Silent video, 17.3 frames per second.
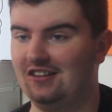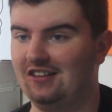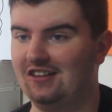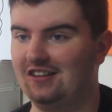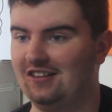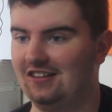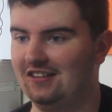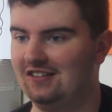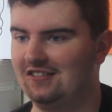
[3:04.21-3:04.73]

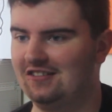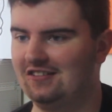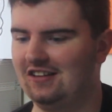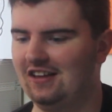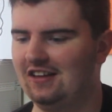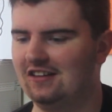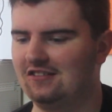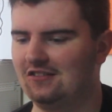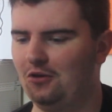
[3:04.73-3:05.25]
Like
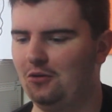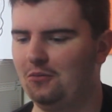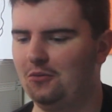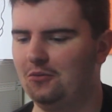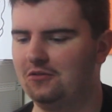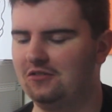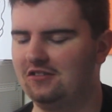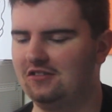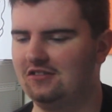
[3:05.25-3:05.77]
it's
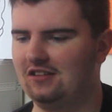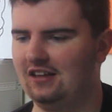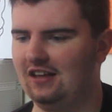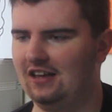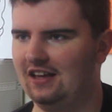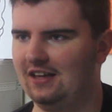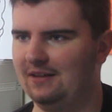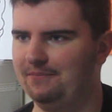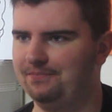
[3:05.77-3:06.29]
almost
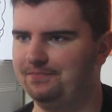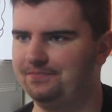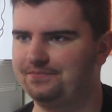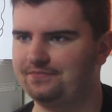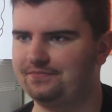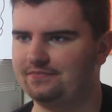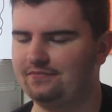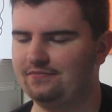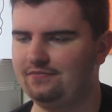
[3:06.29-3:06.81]

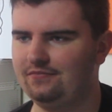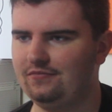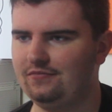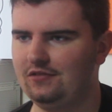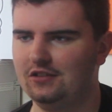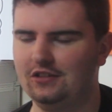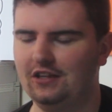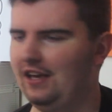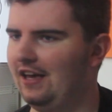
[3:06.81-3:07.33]

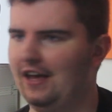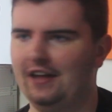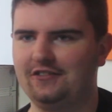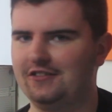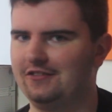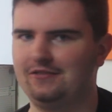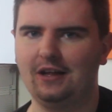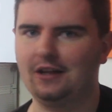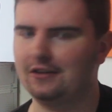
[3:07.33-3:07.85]
it's
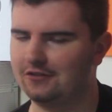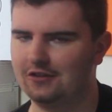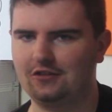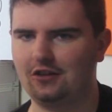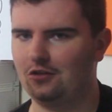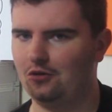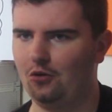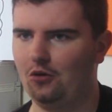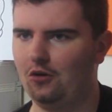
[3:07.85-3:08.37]
just
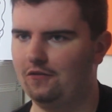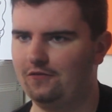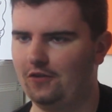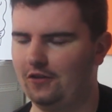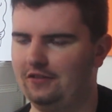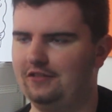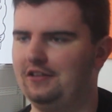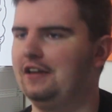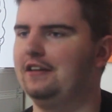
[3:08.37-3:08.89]
a lot of fun,